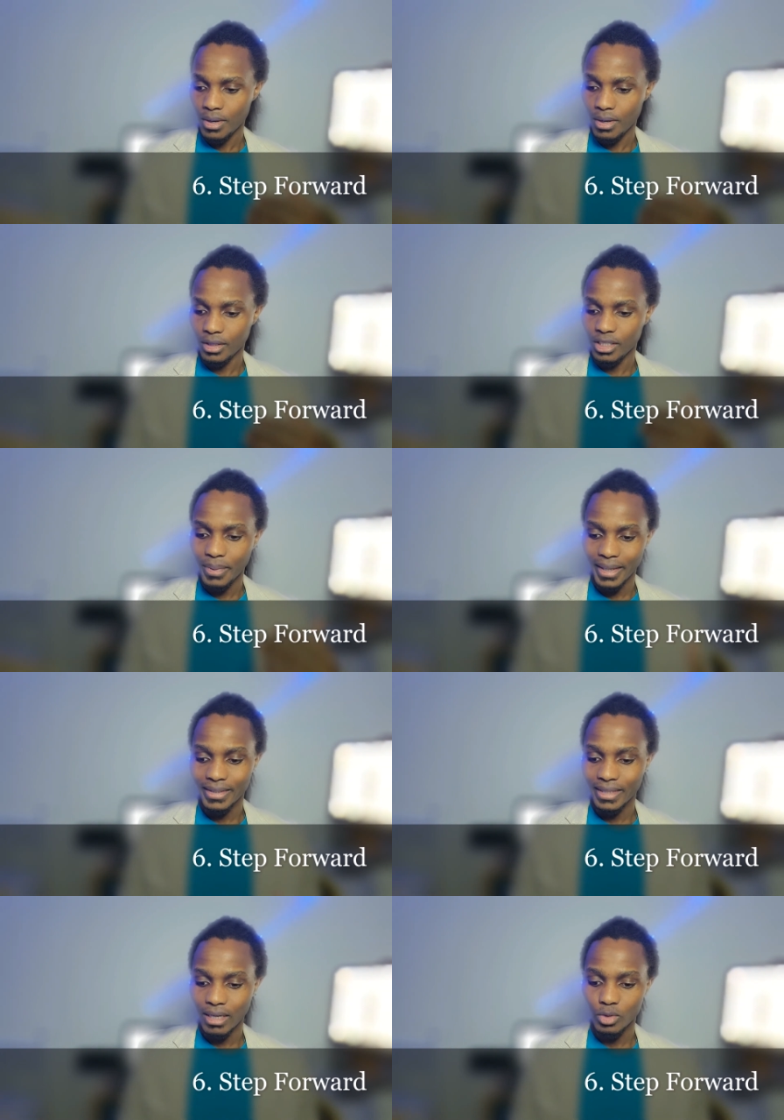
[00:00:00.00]
Spend
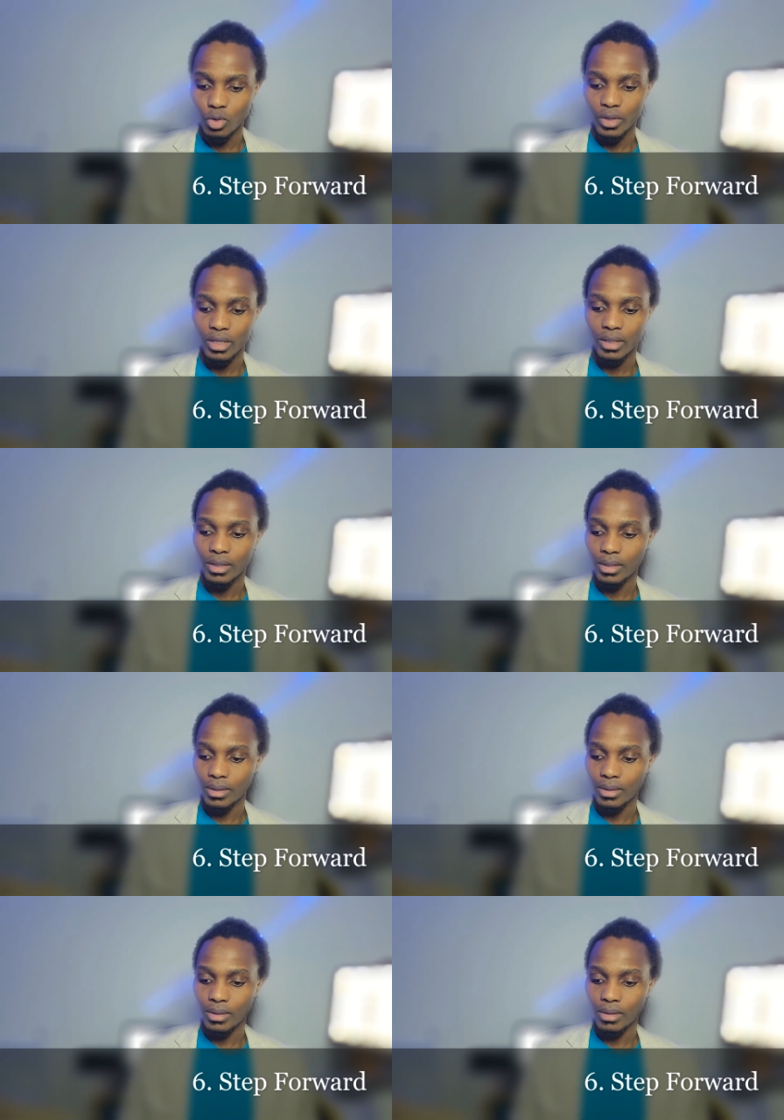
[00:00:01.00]
time doing
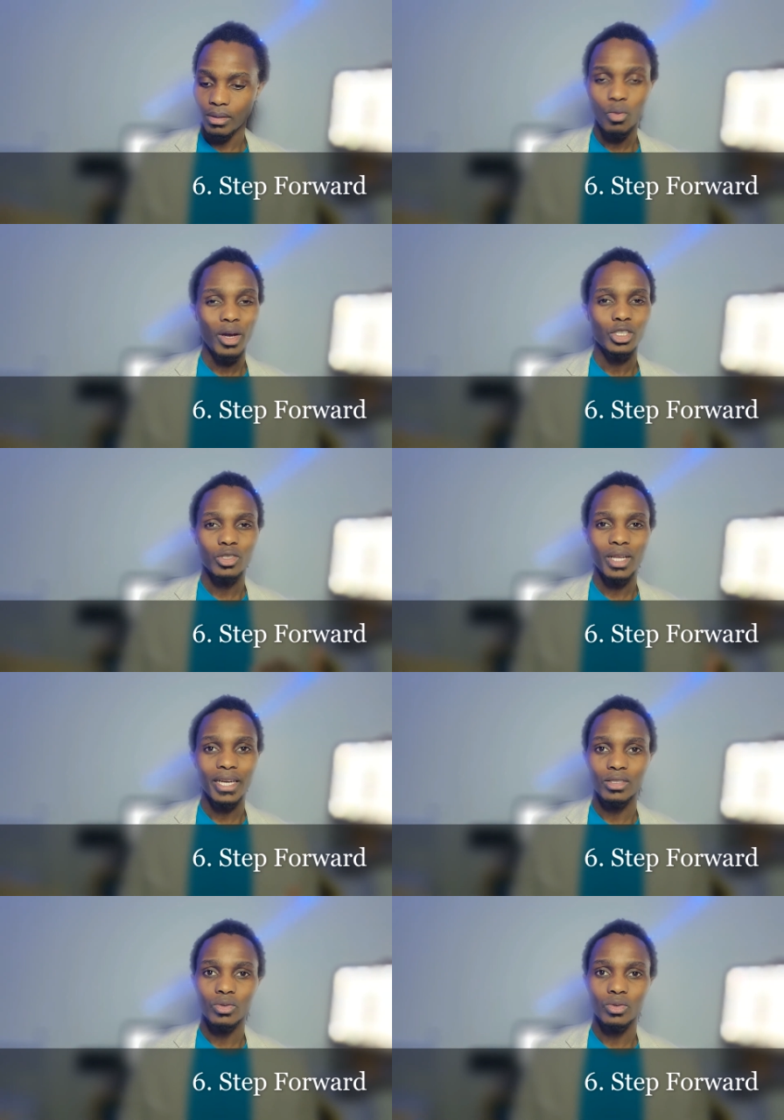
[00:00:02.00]
what you like
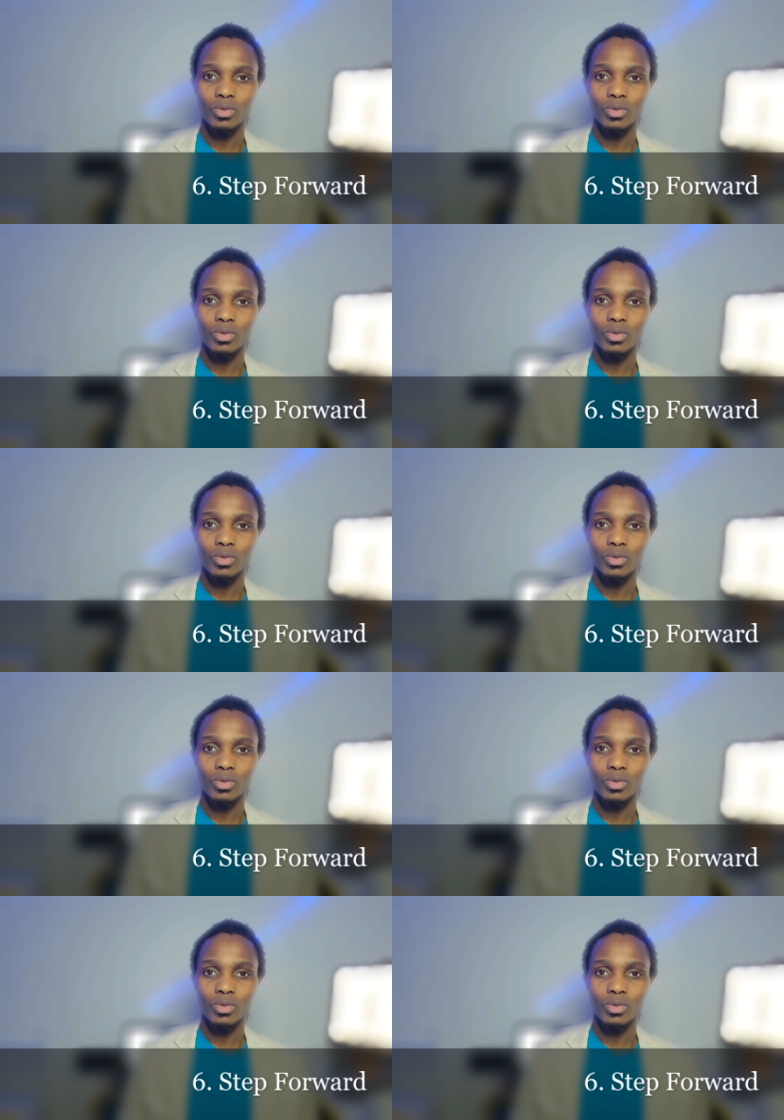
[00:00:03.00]
to do.